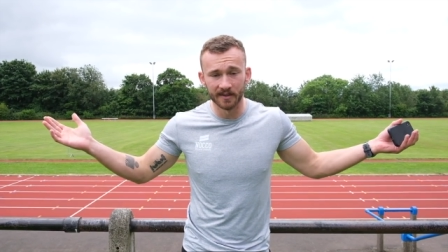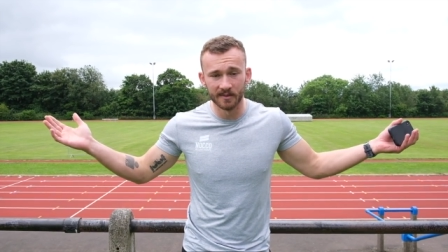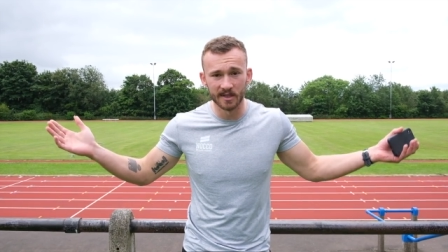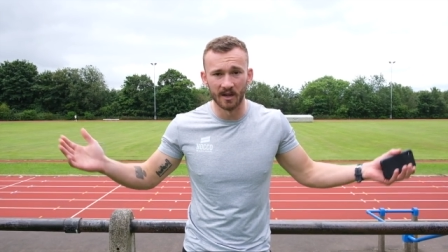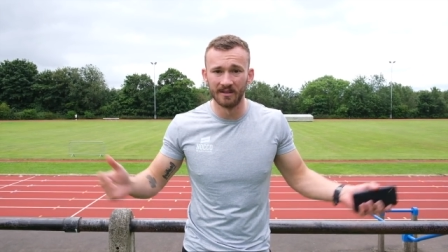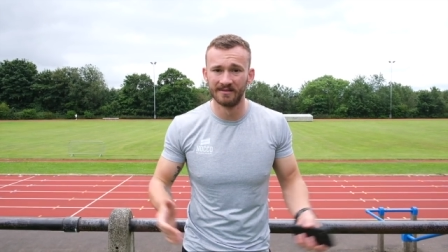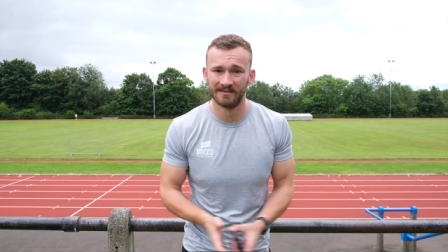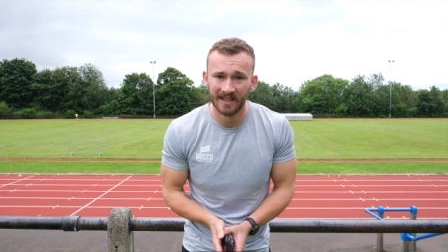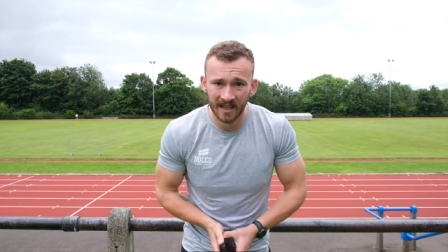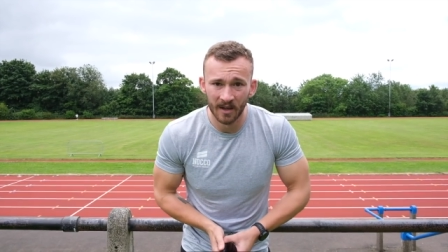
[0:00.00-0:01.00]
So
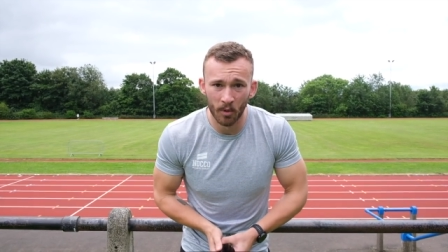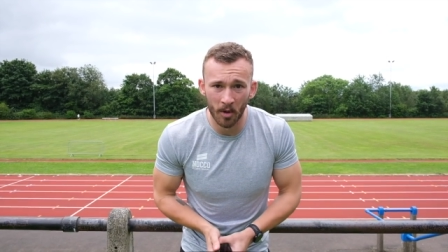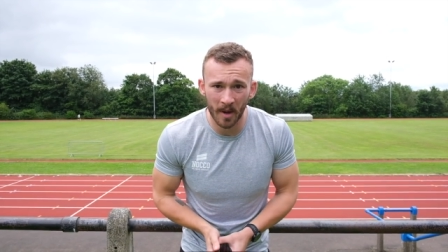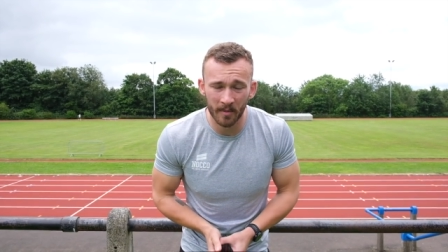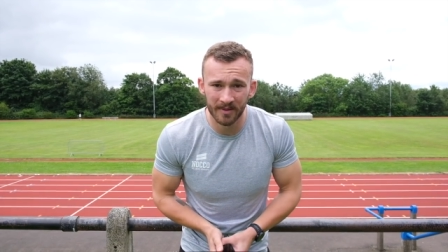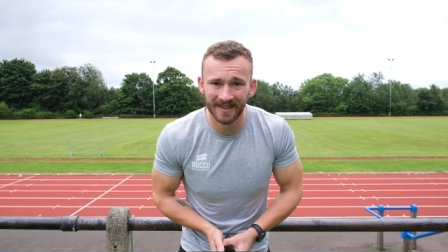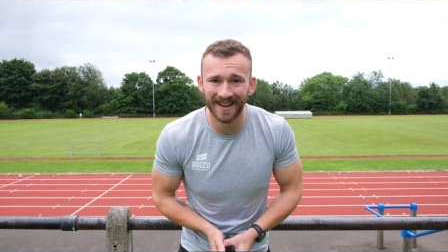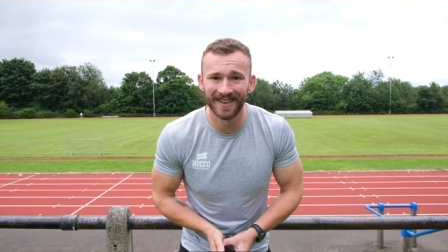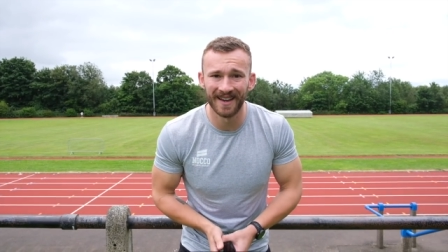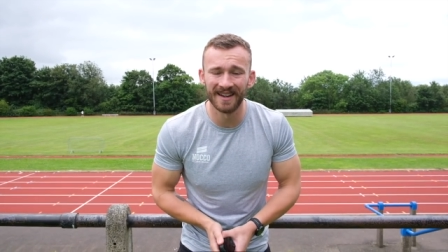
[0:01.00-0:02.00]
warm up
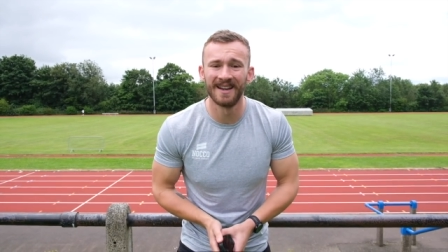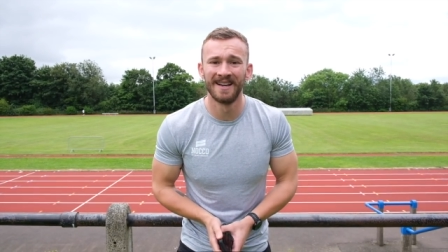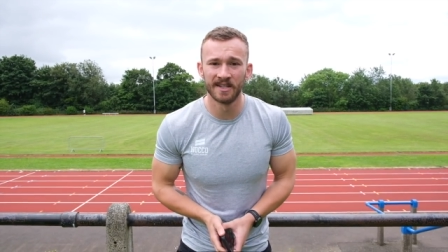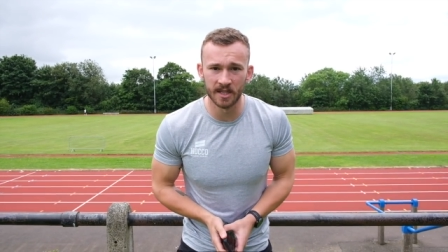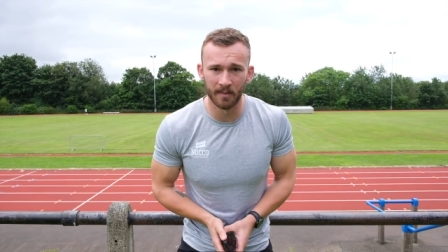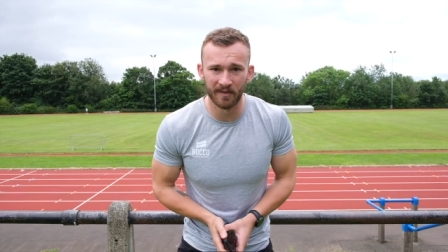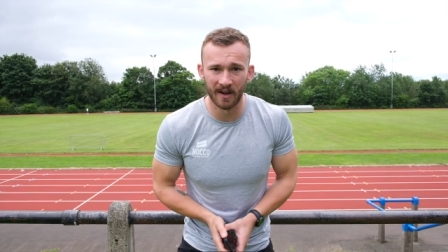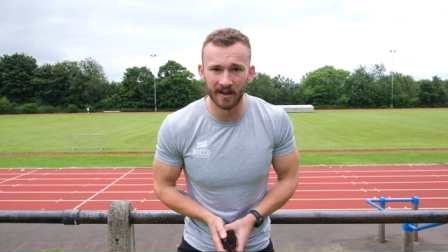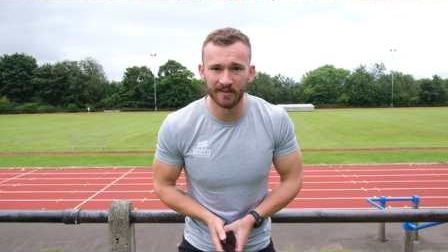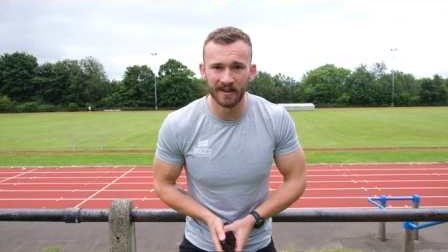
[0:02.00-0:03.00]
and then sub
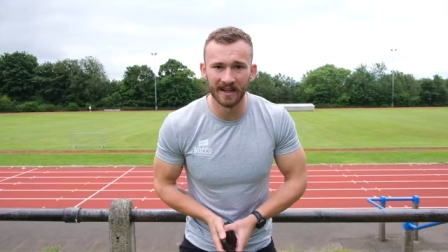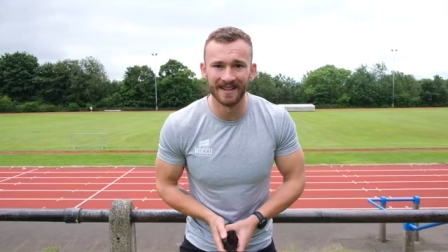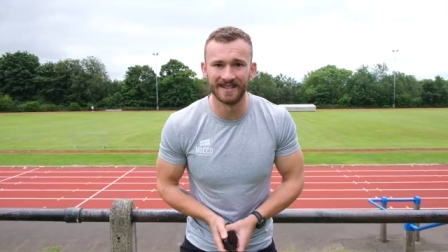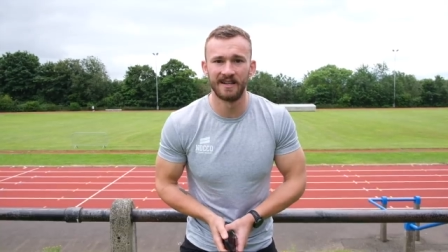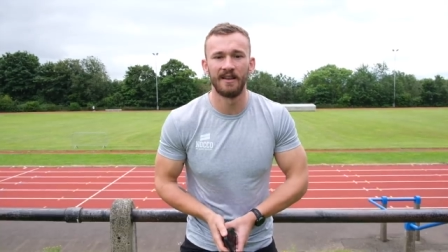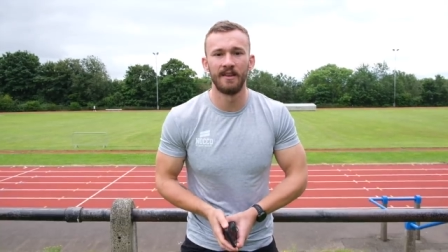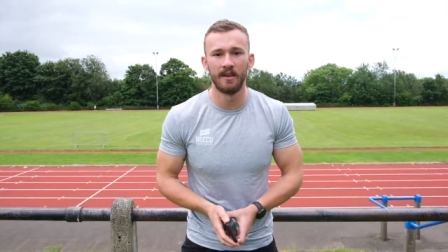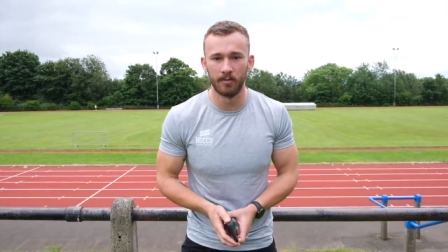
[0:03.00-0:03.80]
5 is the